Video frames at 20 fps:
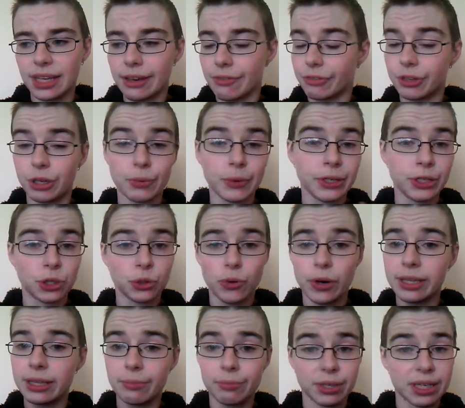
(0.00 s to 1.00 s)
if you
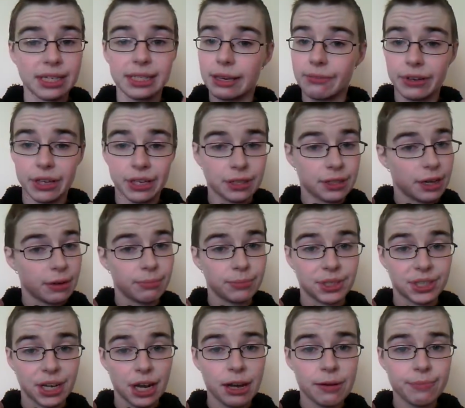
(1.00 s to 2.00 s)
enjoy, then please give it a
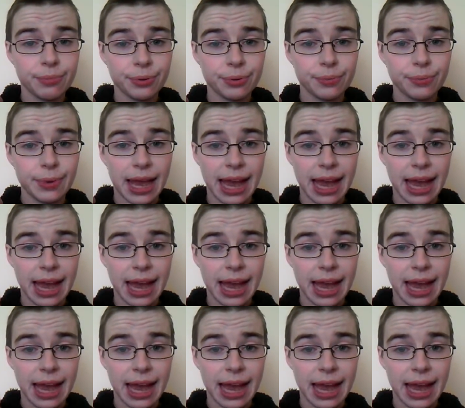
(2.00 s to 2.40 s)
thumbs up